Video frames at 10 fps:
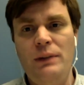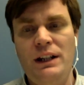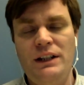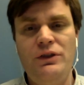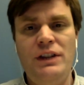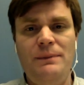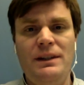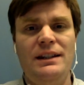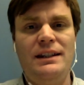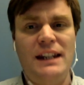Because if you keep
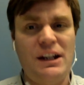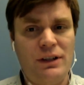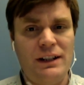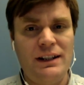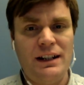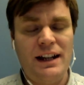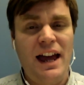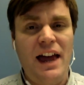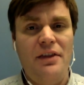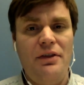this secret,
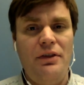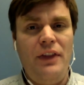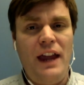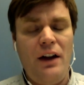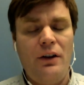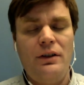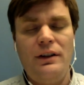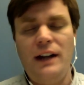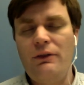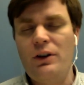they're
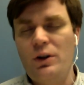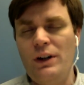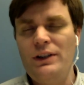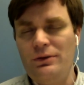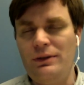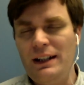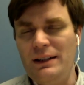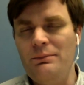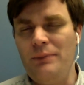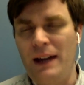never going to
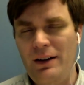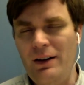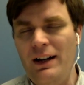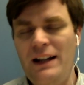get better.